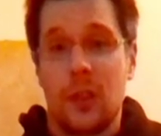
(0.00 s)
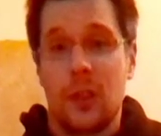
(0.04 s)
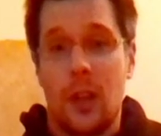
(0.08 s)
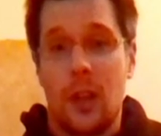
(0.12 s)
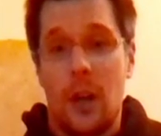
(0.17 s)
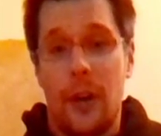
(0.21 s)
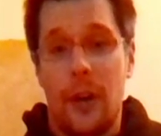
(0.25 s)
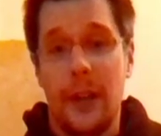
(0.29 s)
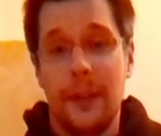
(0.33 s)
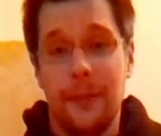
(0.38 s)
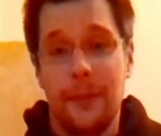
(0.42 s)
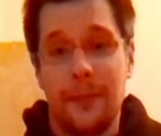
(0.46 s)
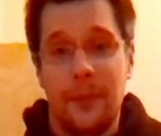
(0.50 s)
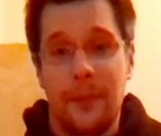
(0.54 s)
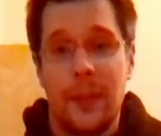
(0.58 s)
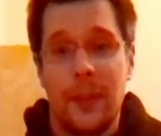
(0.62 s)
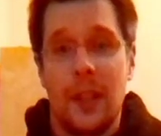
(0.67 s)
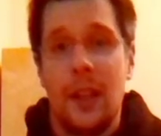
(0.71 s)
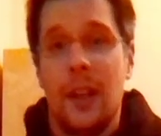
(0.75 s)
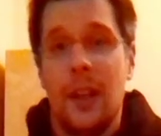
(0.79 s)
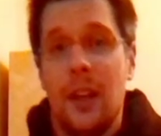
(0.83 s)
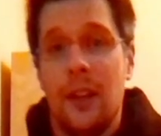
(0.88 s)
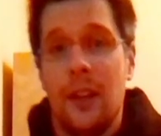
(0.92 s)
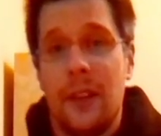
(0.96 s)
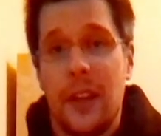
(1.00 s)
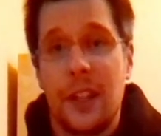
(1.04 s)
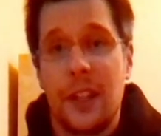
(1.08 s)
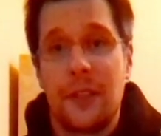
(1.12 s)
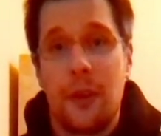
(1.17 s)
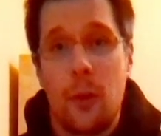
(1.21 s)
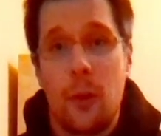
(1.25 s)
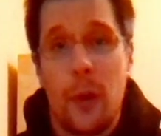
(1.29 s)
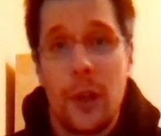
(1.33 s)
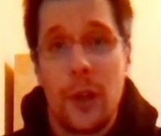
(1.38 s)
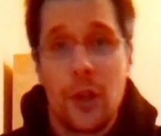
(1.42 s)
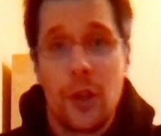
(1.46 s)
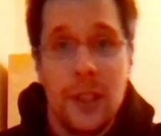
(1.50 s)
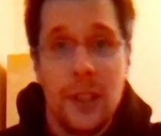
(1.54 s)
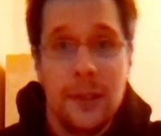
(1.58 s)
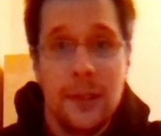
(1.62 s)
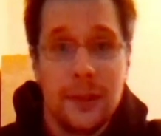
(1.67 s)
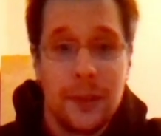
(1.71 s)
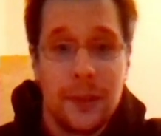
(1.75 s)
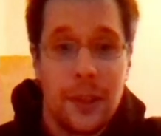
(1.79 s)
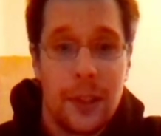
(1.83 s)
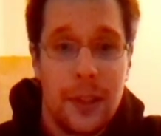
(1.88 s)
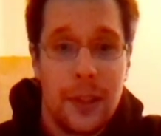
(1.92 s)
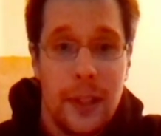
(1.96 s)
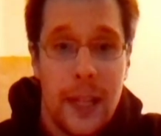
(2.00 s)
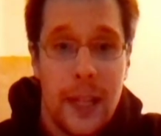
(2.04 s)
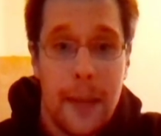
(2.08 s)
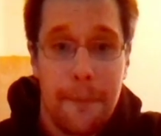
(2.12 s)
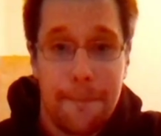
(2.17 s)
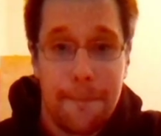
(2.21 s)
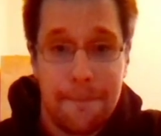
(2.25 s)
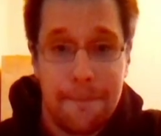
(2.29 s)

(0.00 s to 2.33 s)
Alright, thanks for watching, see ya!